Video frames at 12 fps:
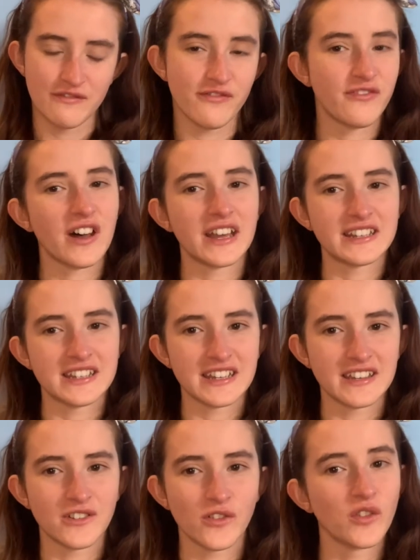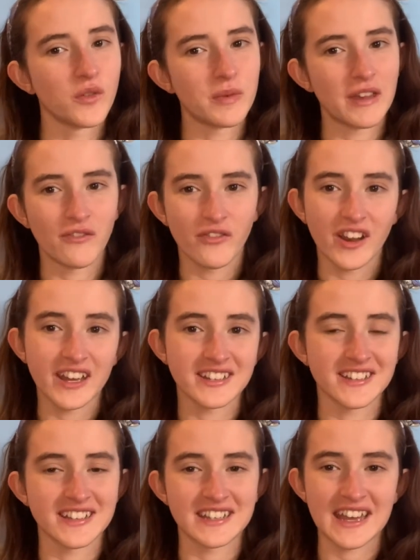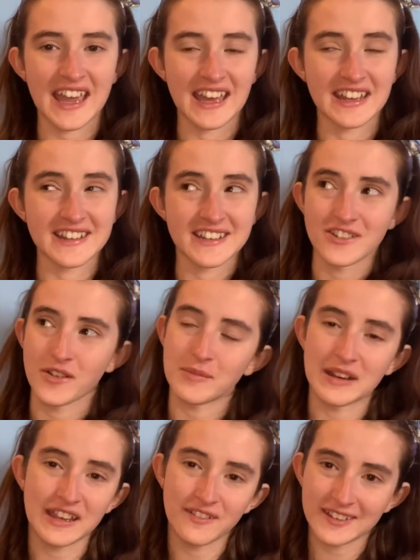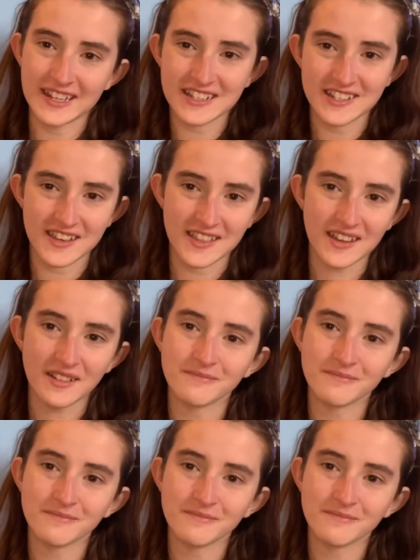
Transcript: fighting or being frightened and not believing each other.